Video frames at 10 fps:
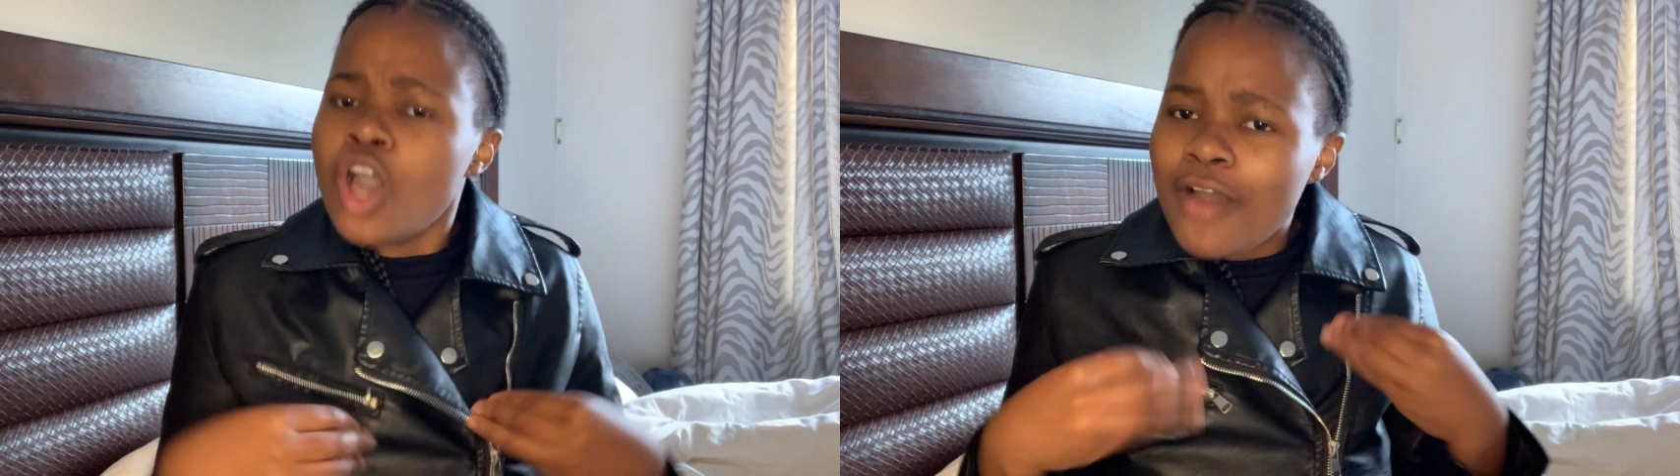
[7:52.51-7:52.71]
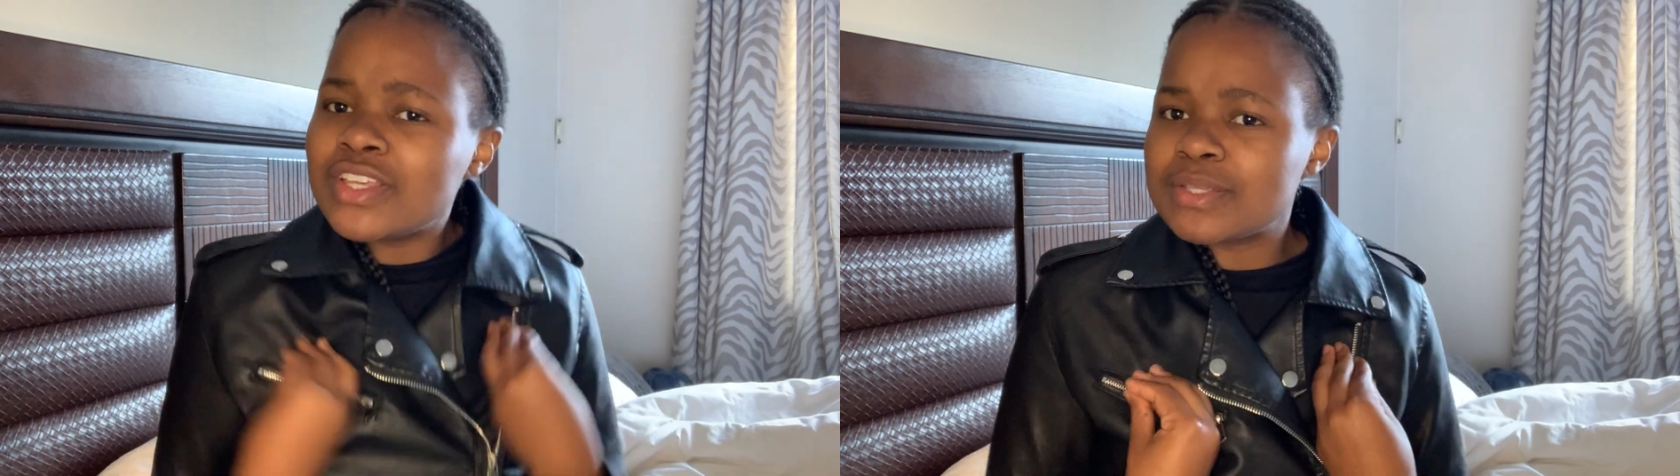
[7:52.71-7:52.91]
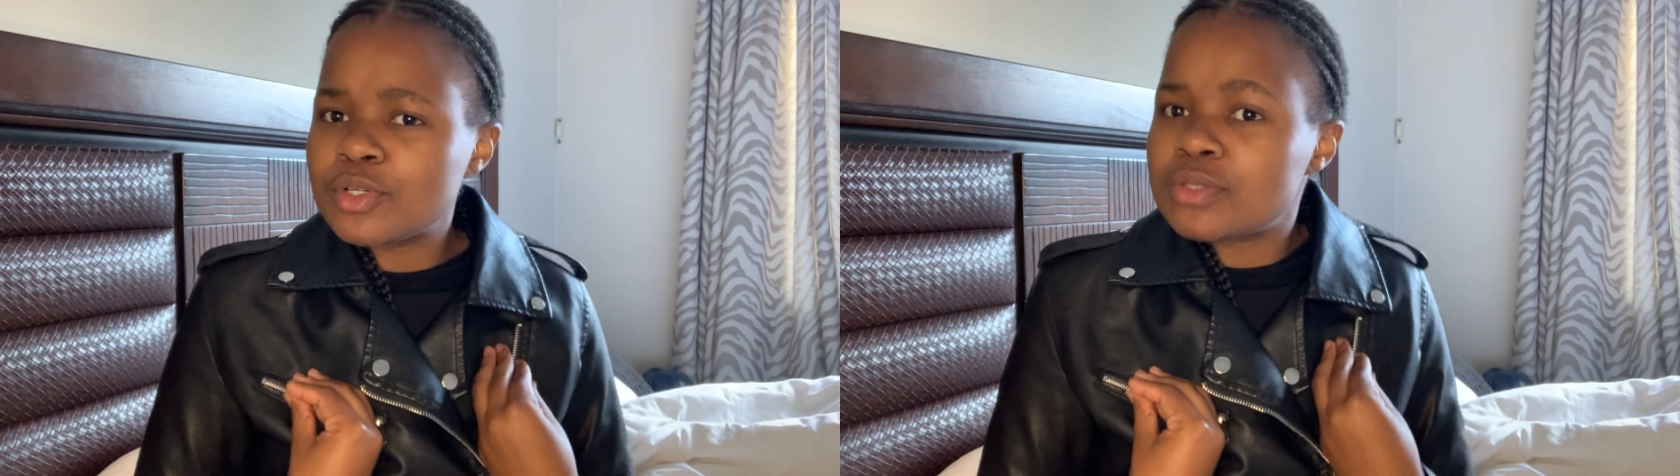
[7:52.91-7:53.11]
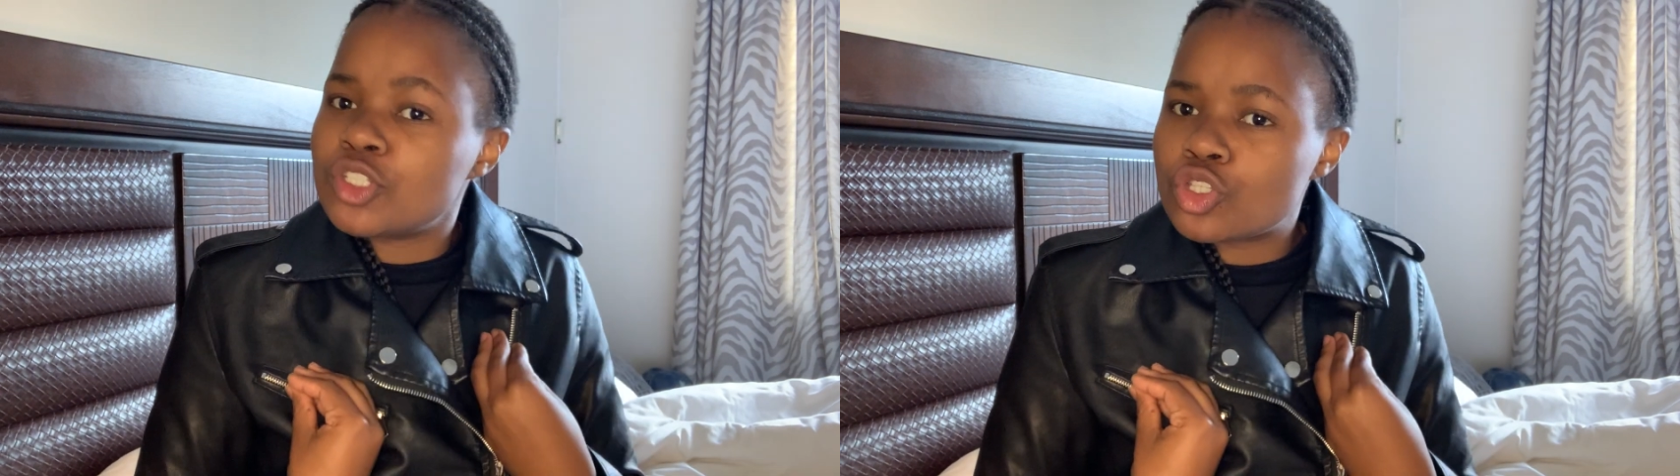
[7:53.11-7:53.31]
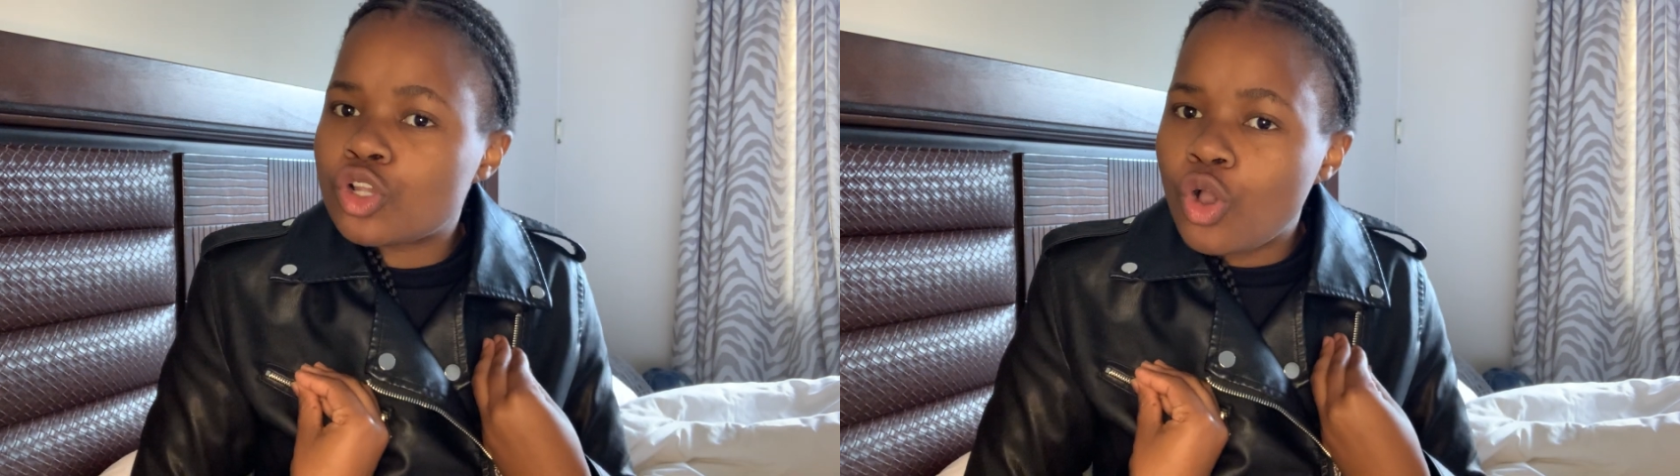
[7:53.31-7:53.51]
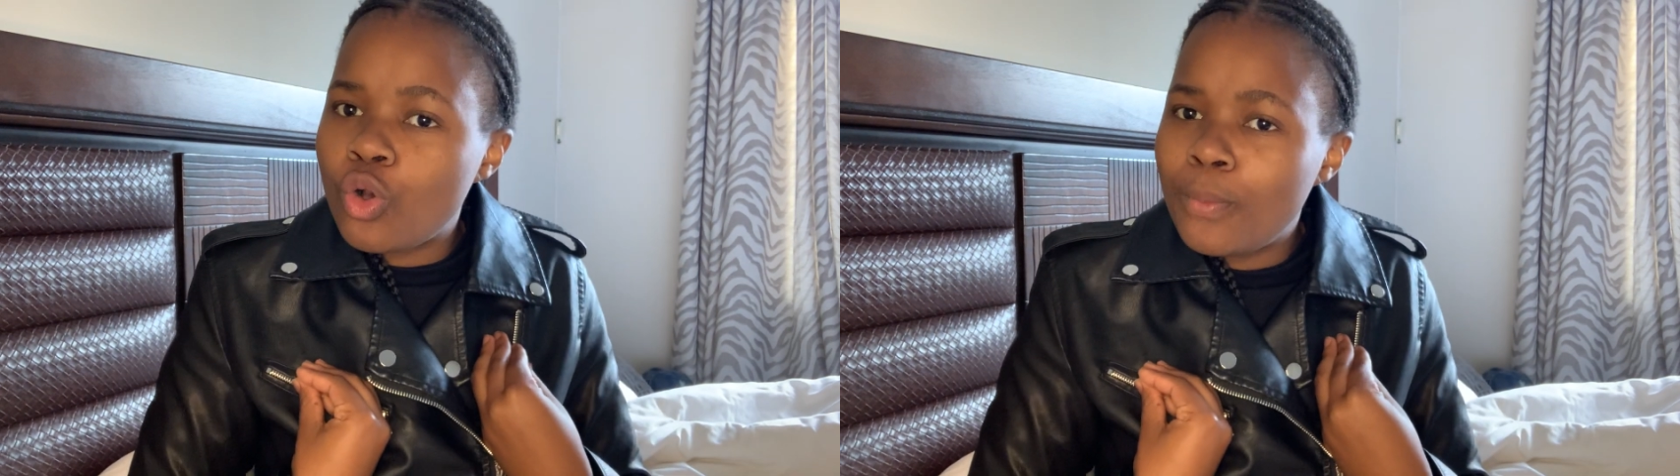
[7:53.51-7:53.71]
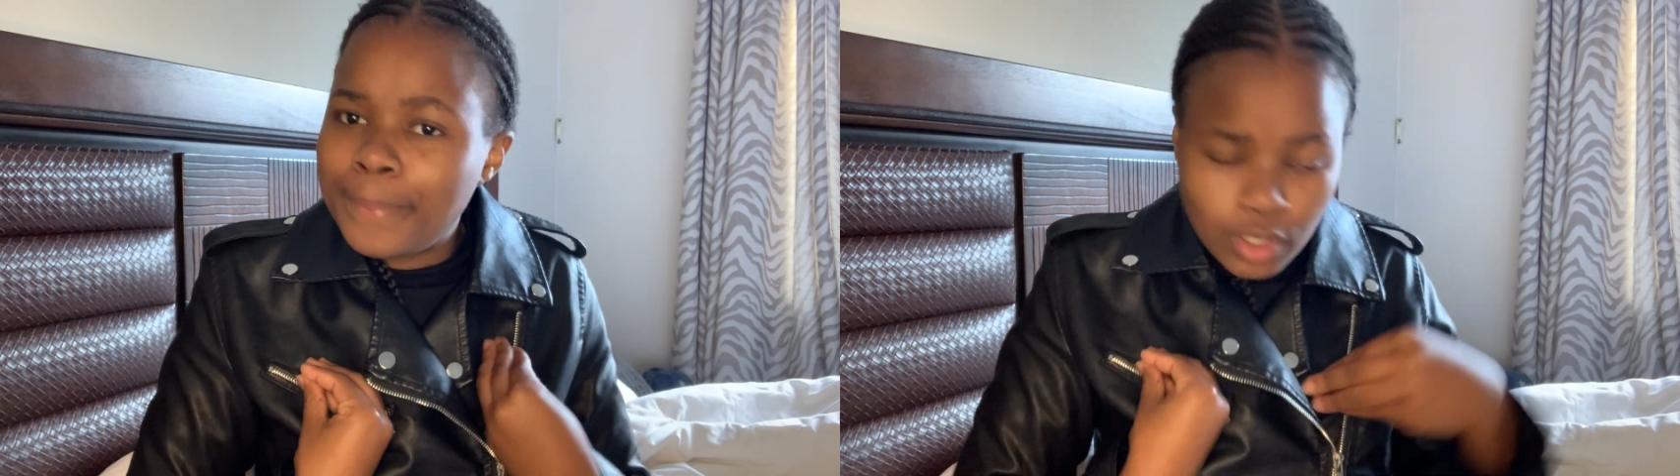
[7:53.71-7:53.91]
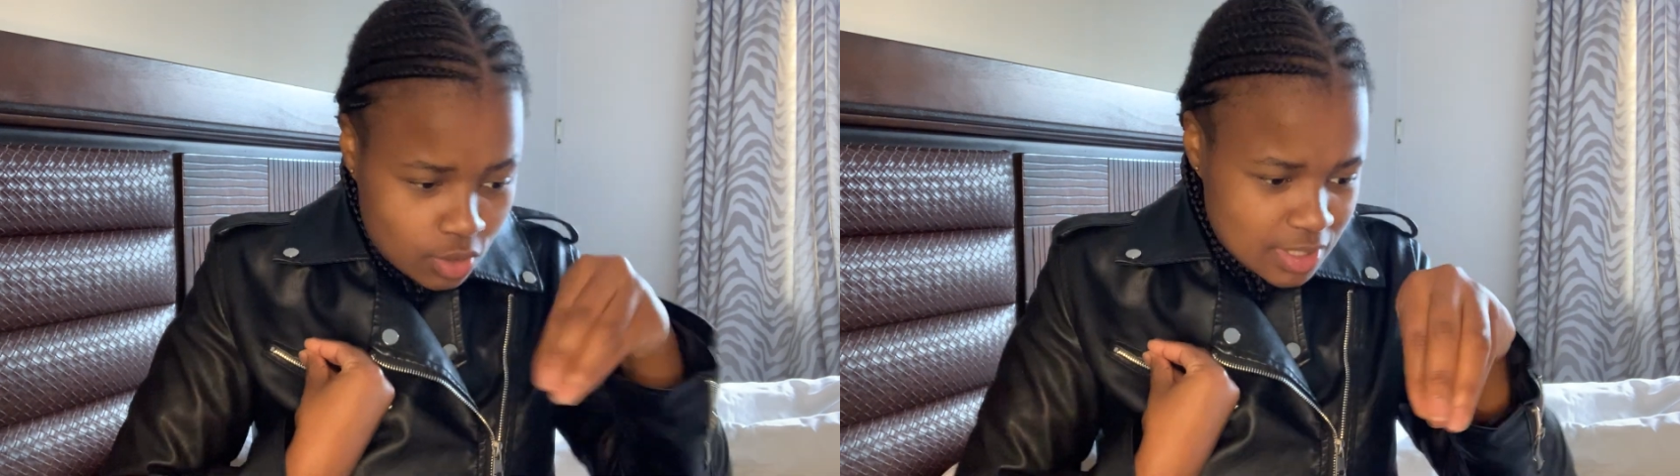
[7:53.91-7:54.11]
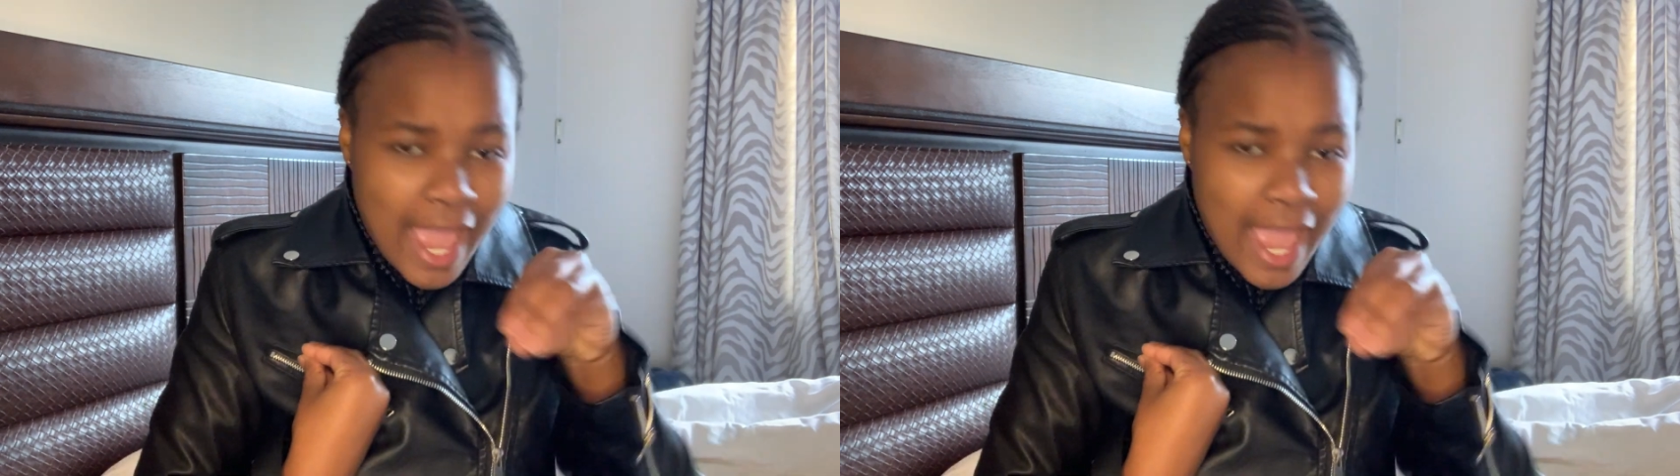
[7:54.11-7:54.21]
Obviously, mustn't be slow, because